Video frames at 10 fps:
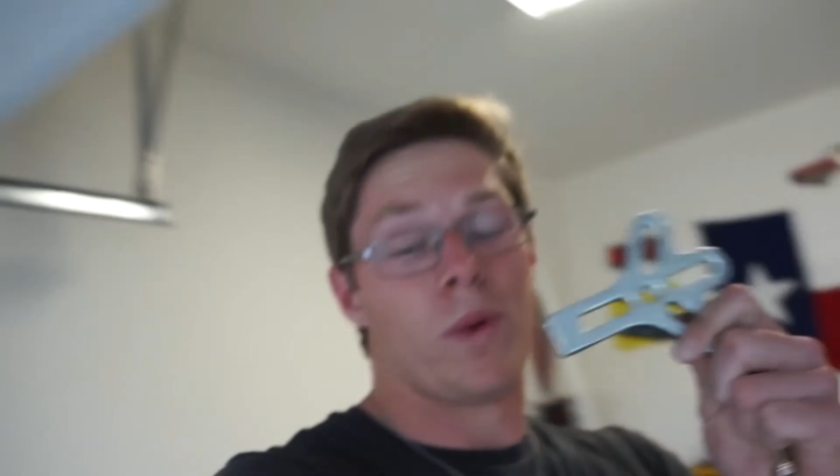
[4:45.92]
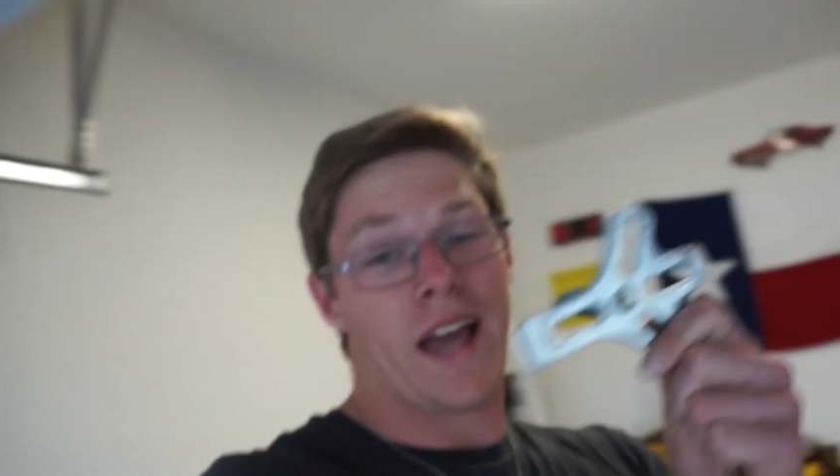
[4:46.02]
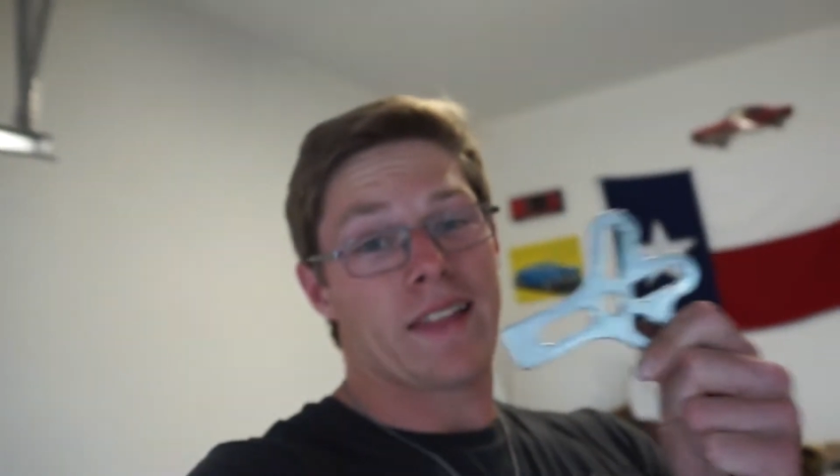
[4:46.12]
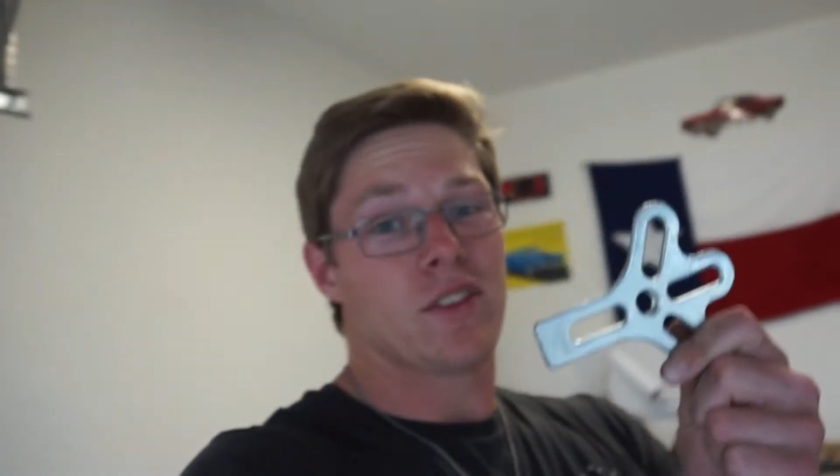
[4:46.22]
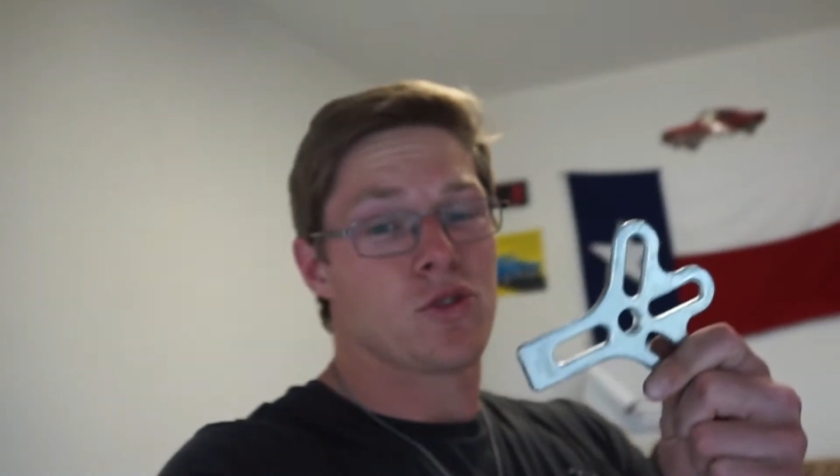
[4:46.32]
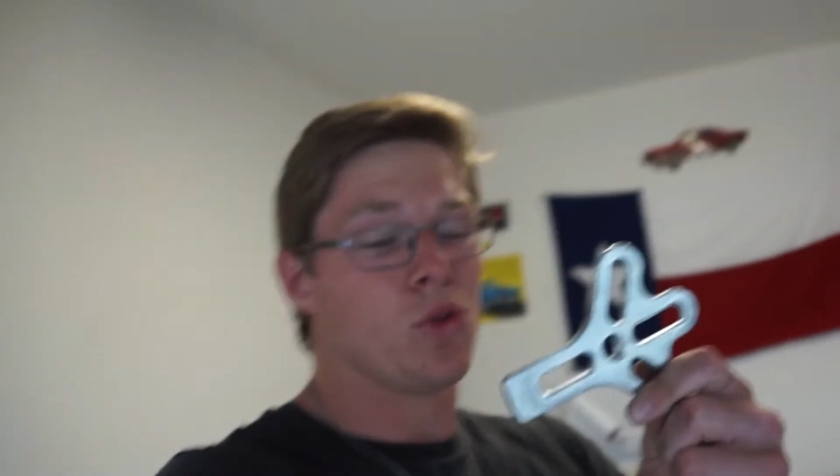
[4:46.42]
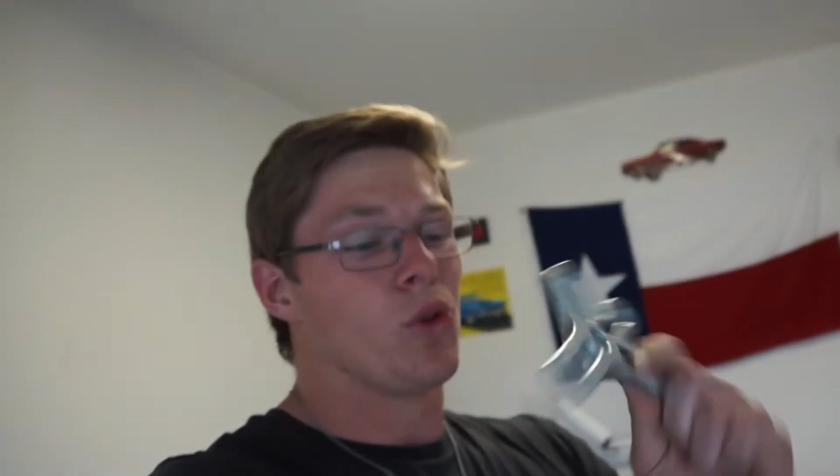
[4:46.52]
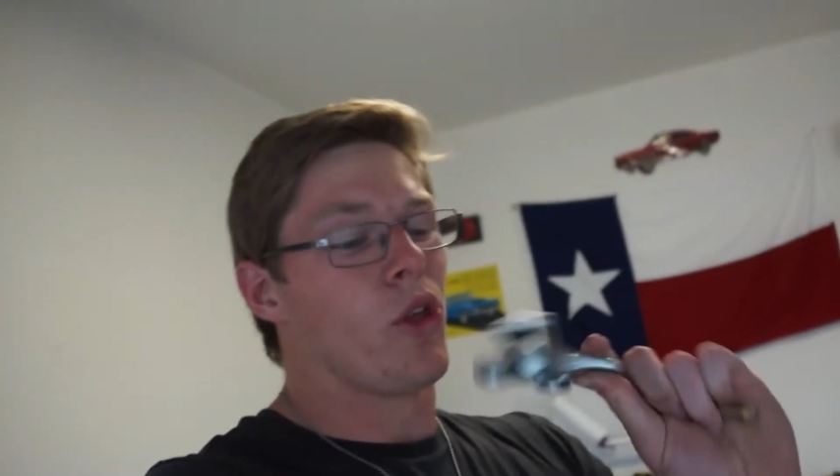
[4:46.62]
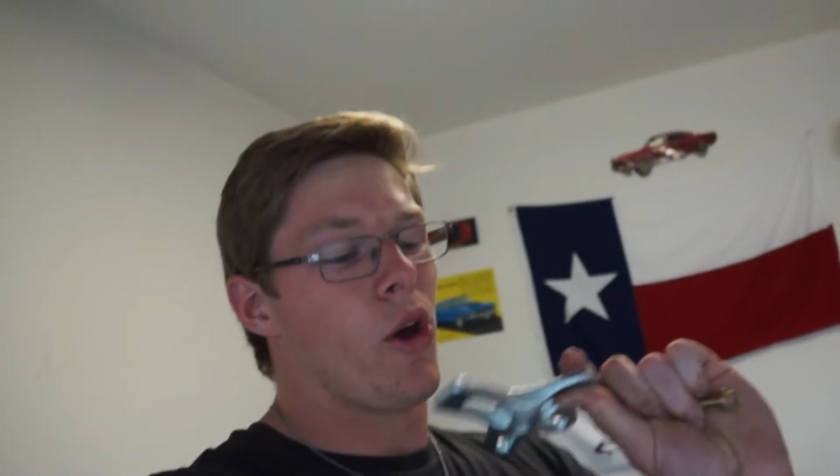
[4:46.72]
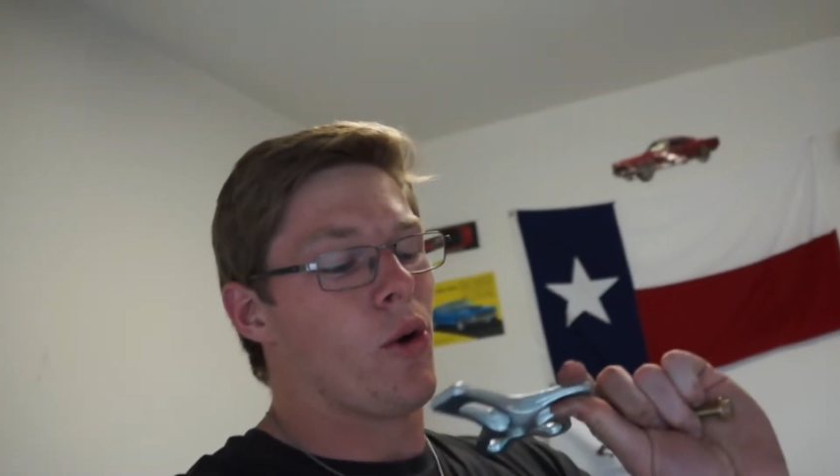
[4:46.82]
We got the
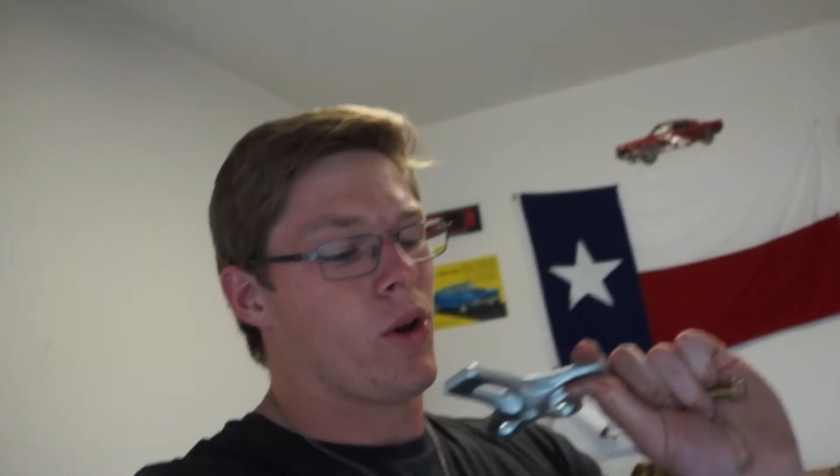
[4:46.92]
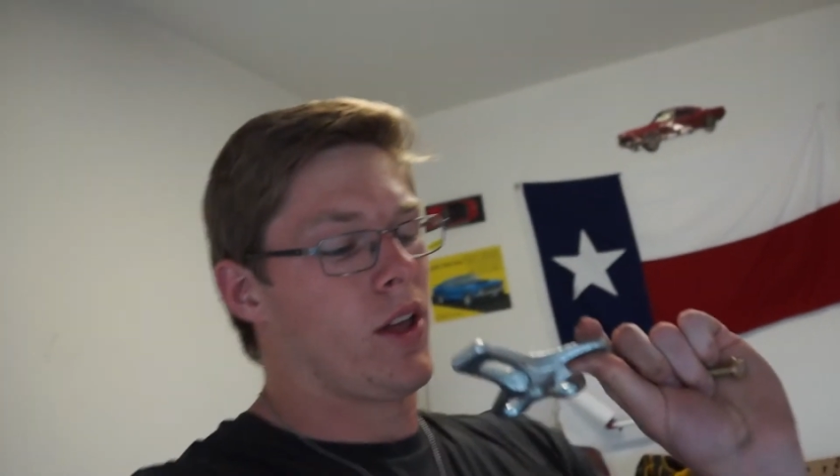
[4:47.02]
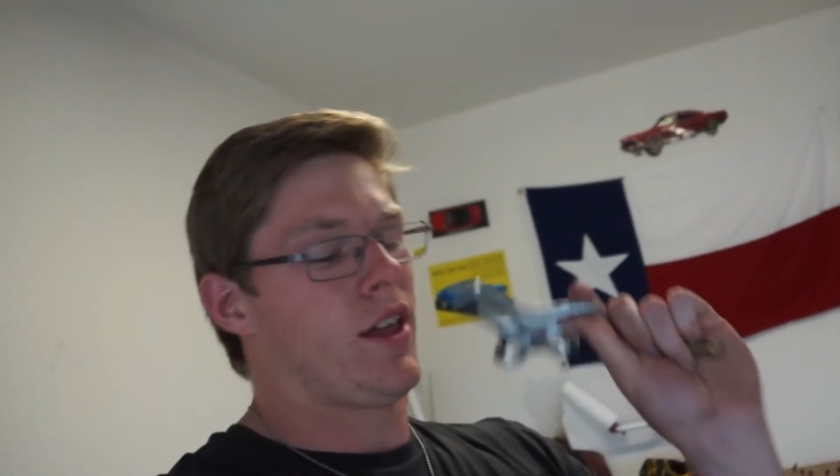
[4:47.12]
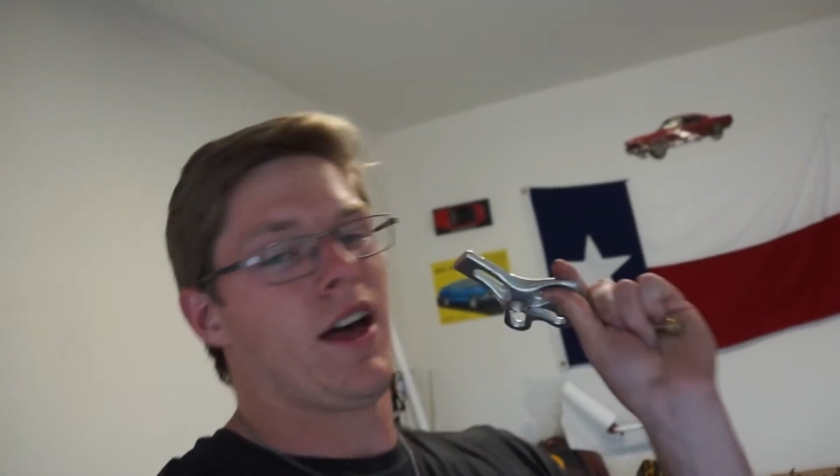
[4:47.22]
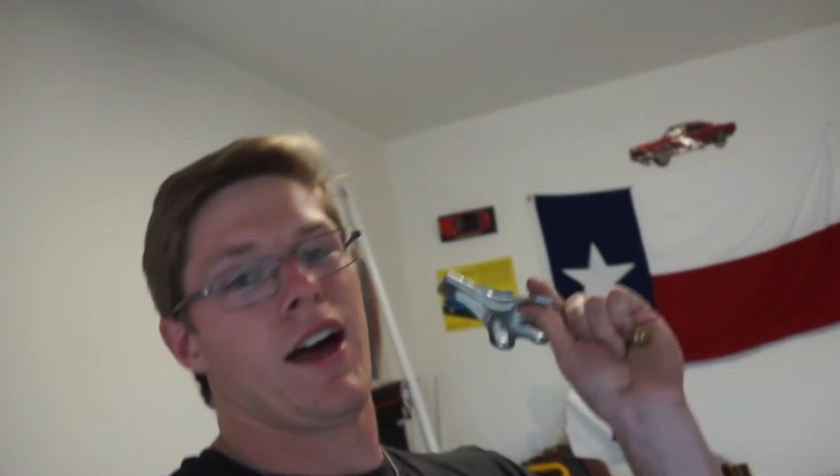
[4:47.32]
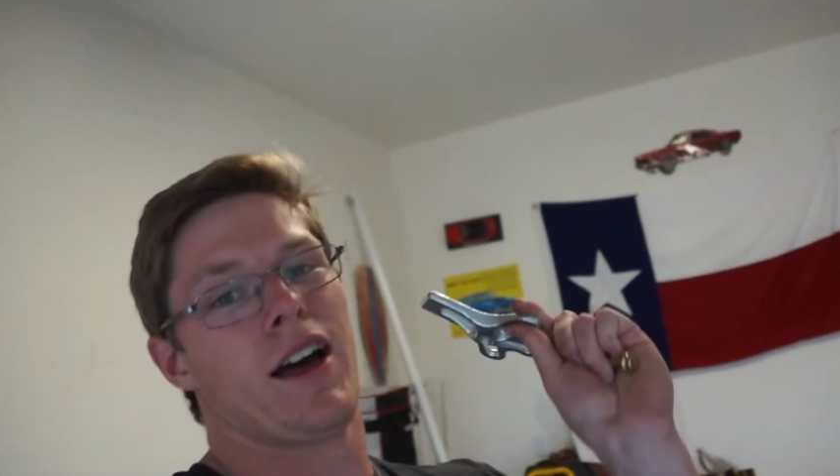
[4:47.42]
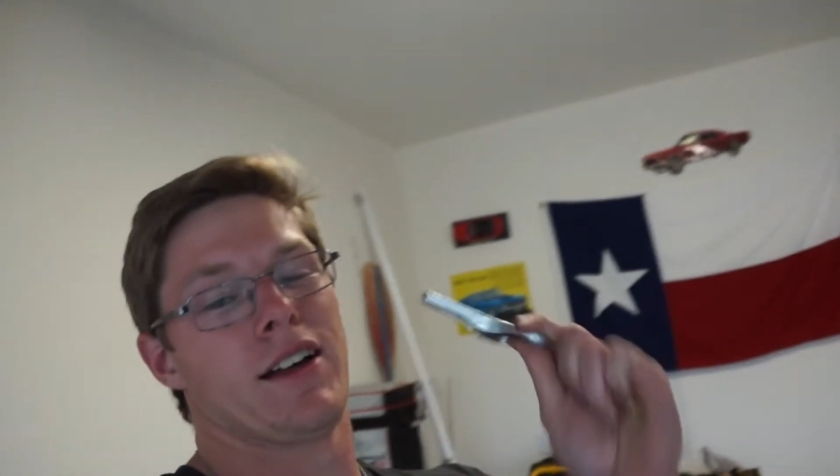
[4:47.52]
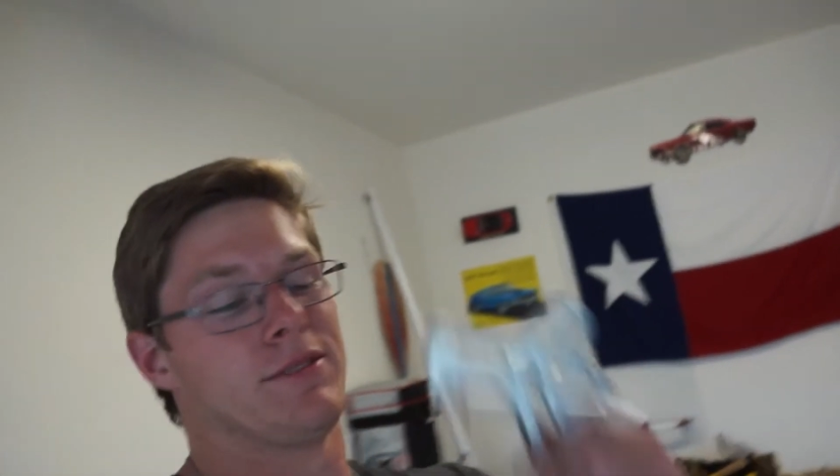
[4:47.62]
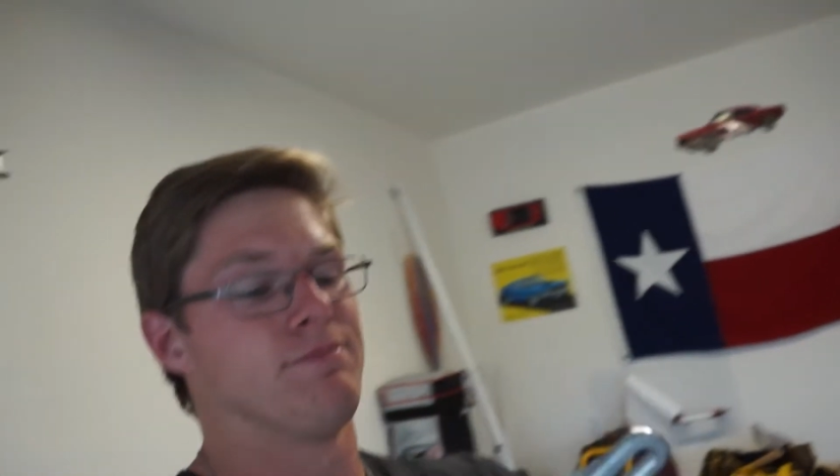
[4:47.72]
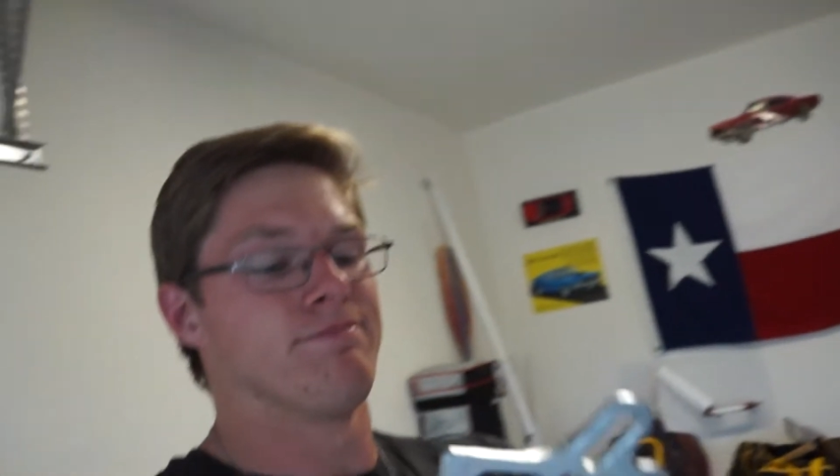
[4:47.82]
tool though,
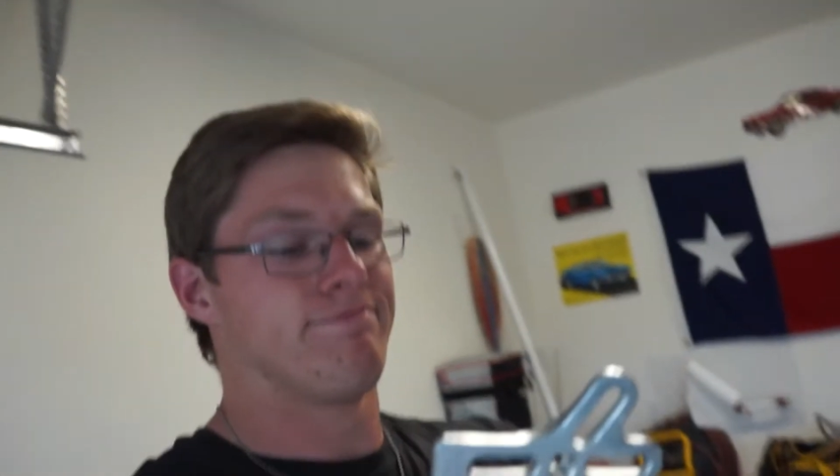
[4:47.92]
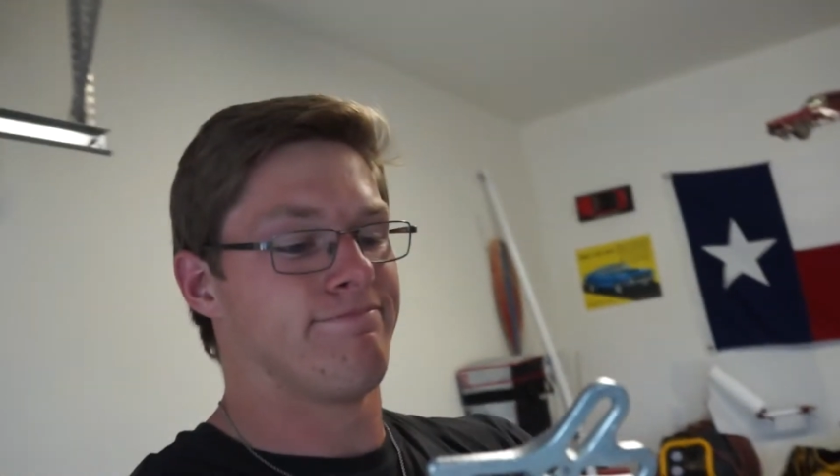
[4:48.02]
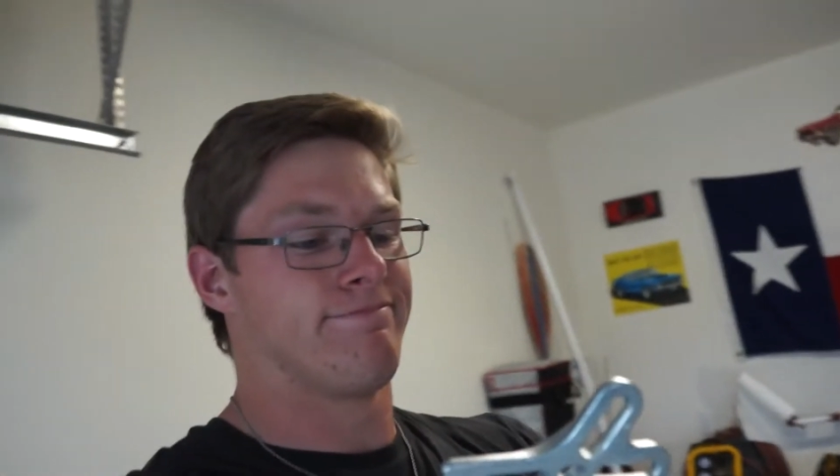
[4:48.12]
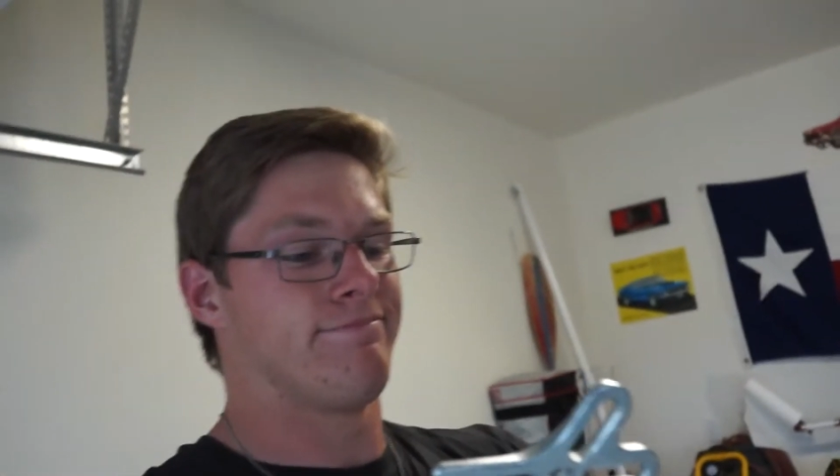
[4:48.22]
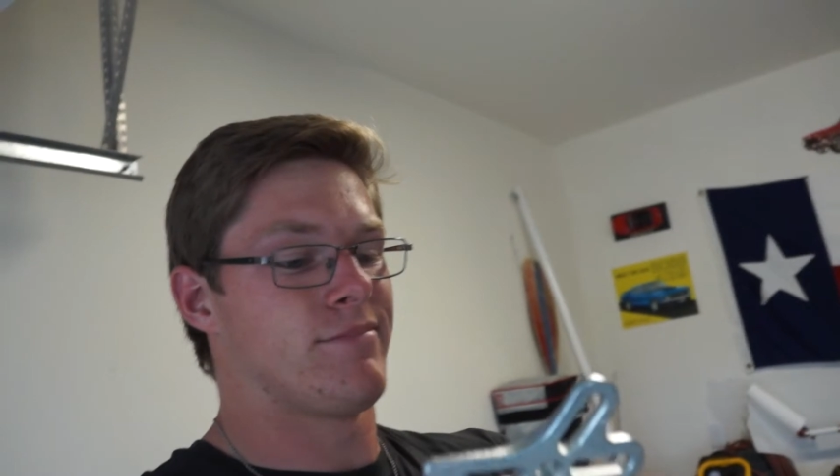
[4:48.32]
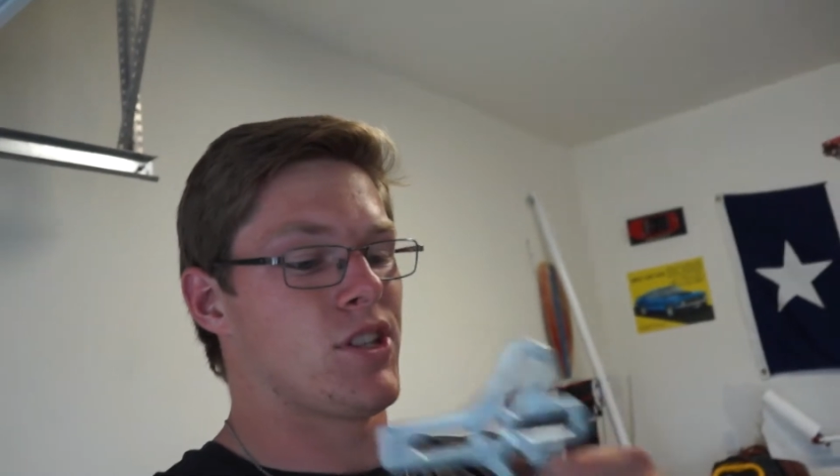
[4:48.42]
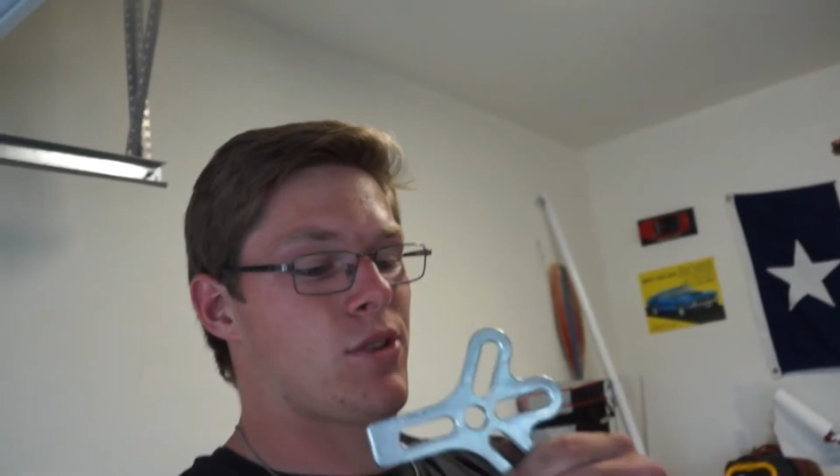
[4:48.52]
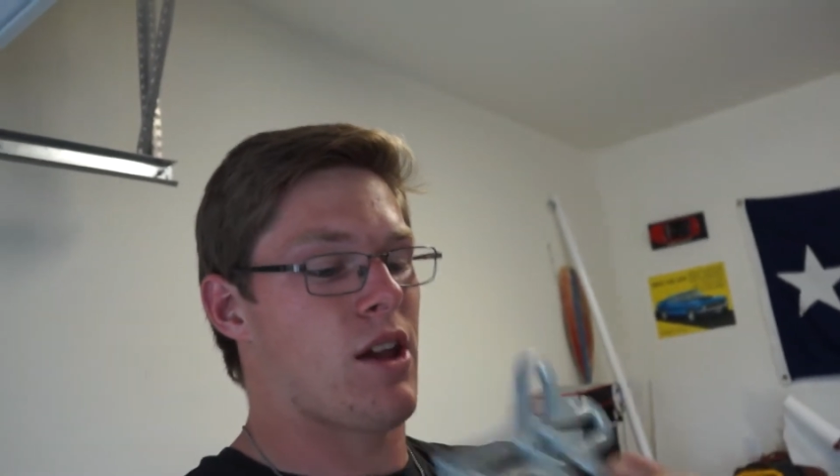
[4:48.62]
so